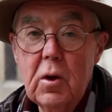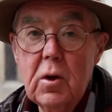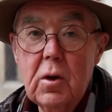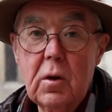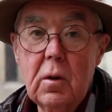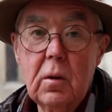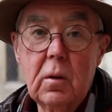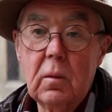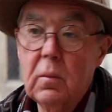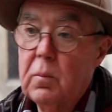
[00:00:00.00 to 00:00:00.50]

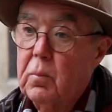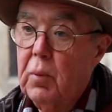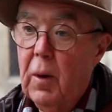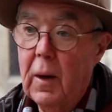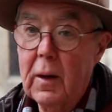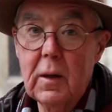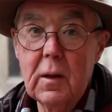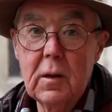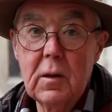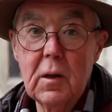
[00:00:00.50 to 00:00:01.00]
just to
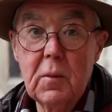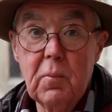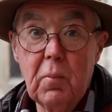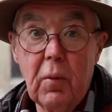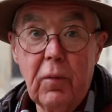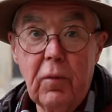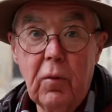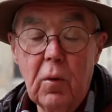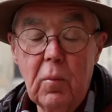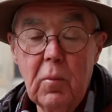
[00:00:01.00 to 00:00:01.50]
practice his
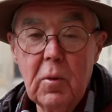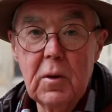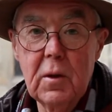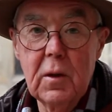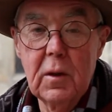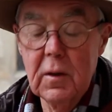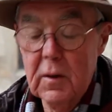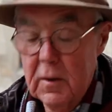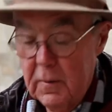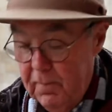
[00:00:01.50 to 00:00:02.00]

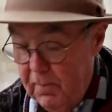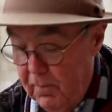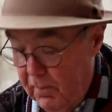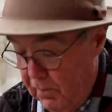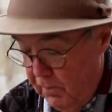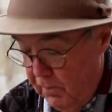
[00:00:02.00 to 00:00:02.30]
performances.